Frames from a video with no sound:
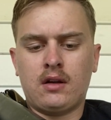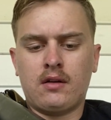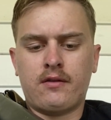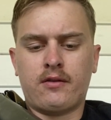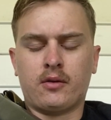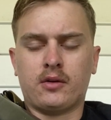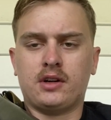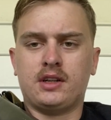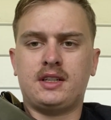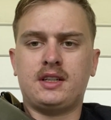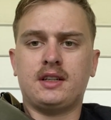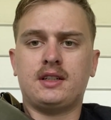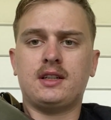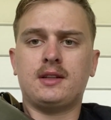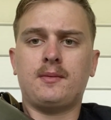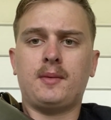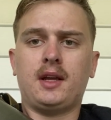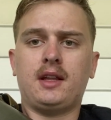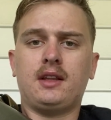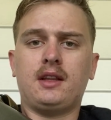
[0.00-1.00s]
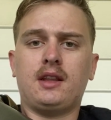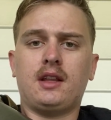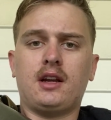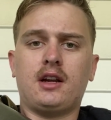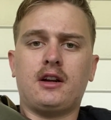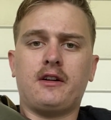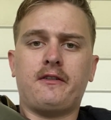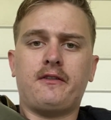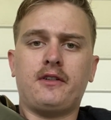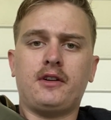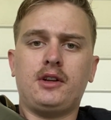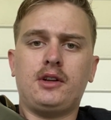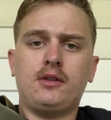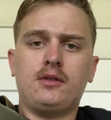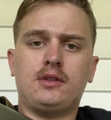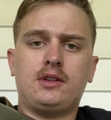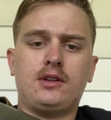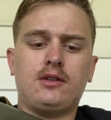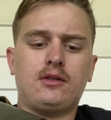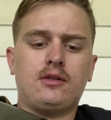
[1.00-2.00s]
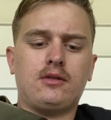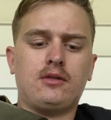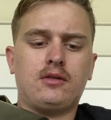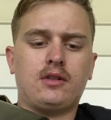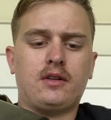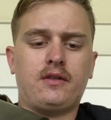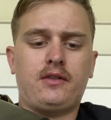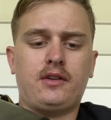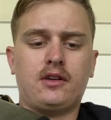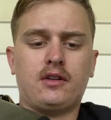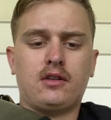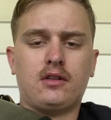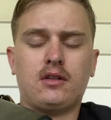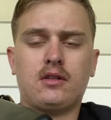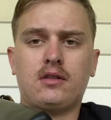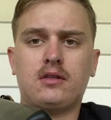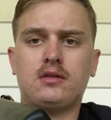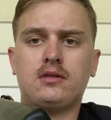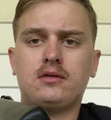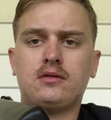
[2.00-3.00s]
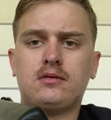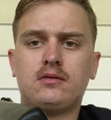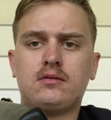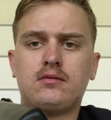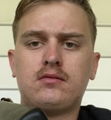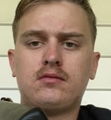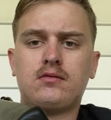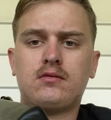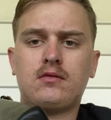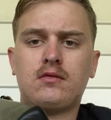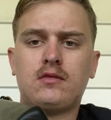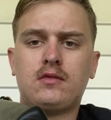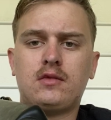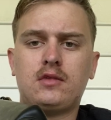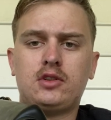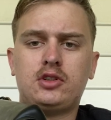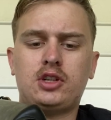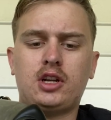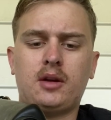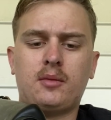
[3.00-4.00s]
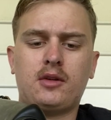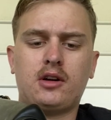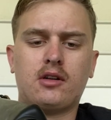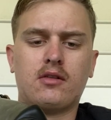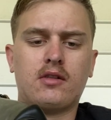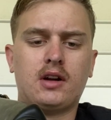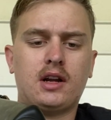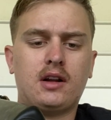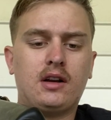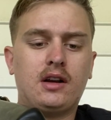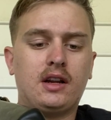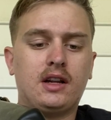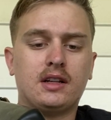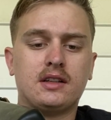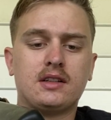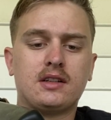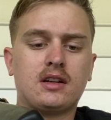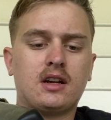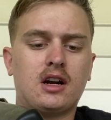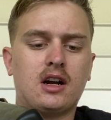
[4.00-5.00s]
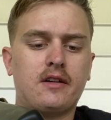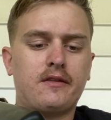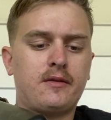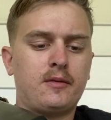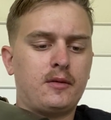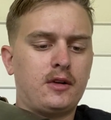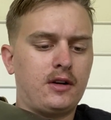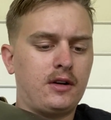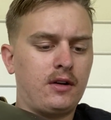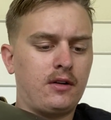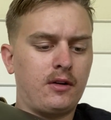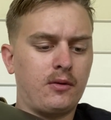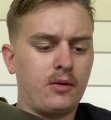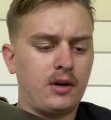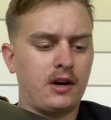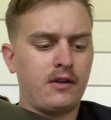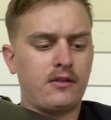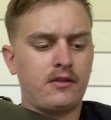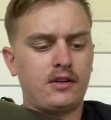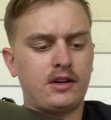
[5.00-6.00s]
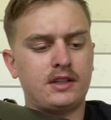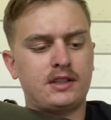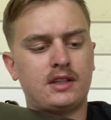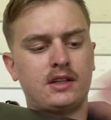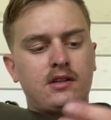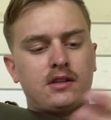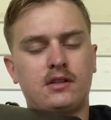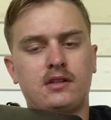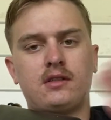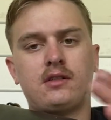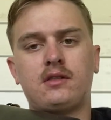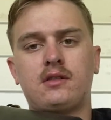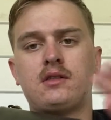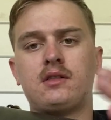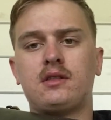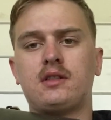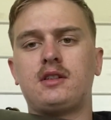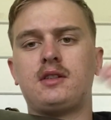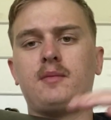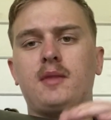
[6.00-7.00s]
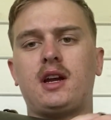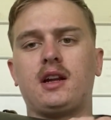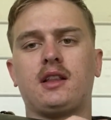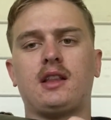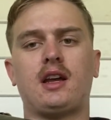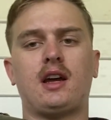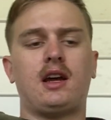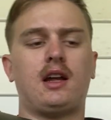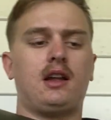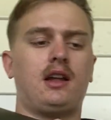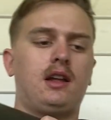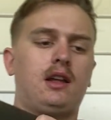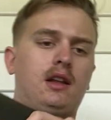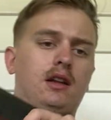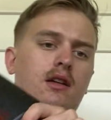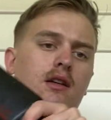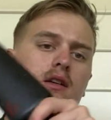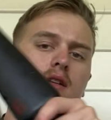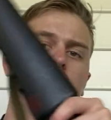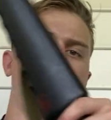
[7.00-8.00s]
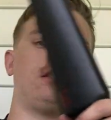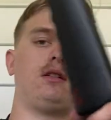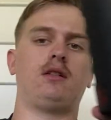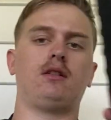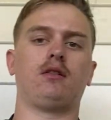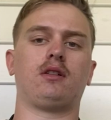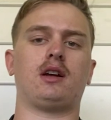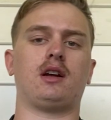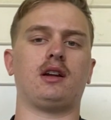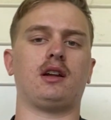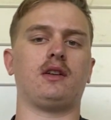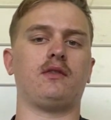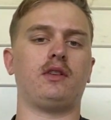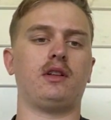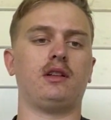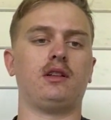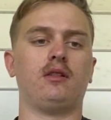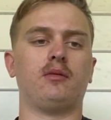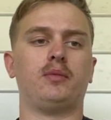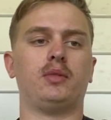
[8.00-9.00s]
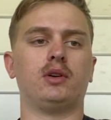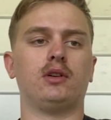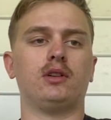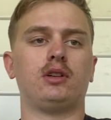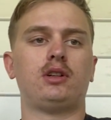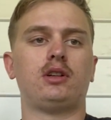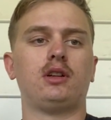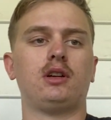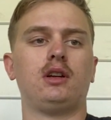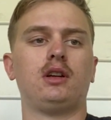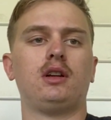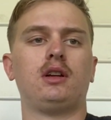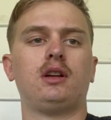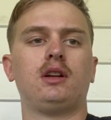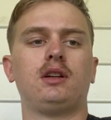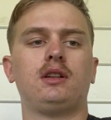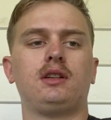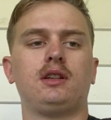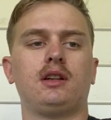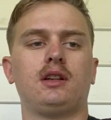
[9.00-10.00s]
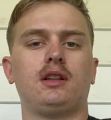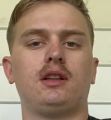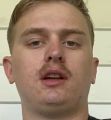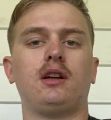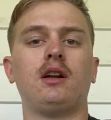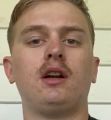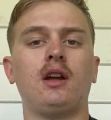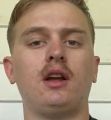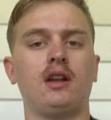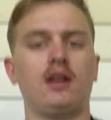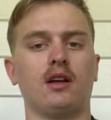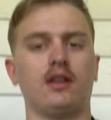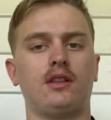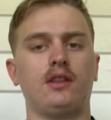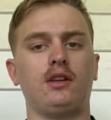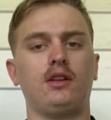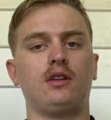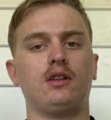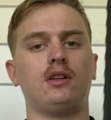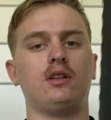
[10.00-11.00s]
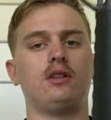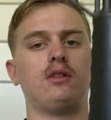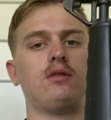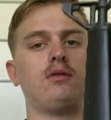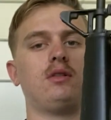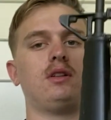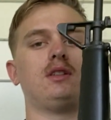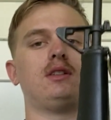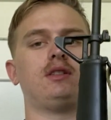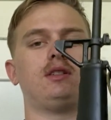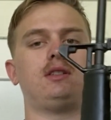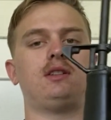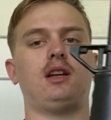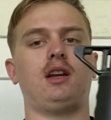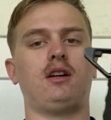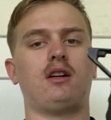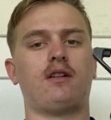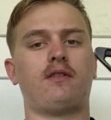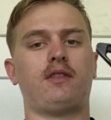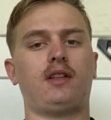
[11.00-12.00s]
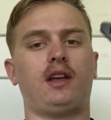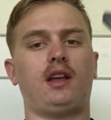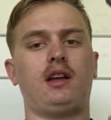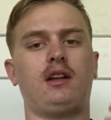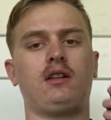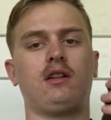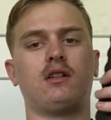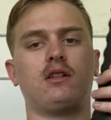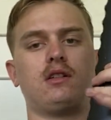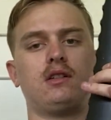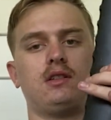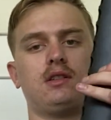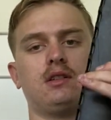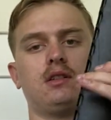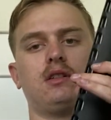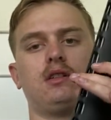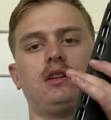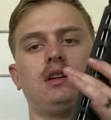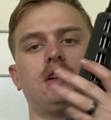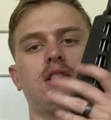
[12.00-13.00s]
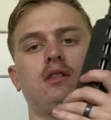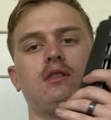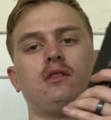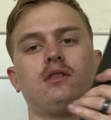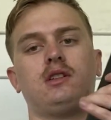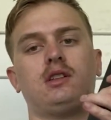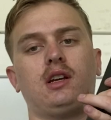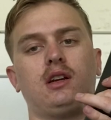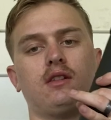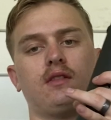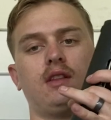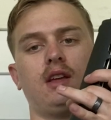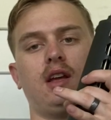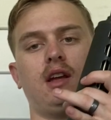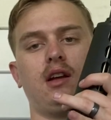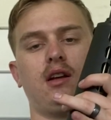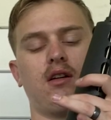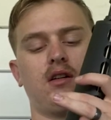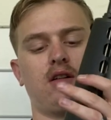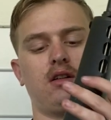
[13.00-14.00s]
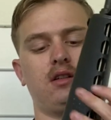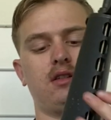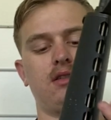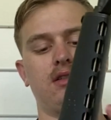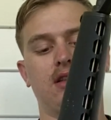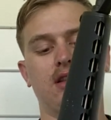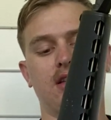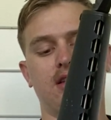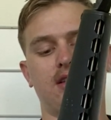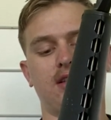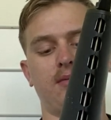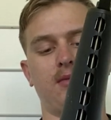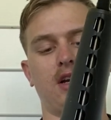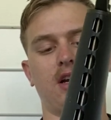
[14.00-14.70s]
Forward assist is mainly there for you to, if you're chambering around and it gets caught from under whatever reason, smack that and it'll kind of give it a little push to get in there. Another thing you can do is take off the hand guards. All you gotta do is take off the hand guards. This I'm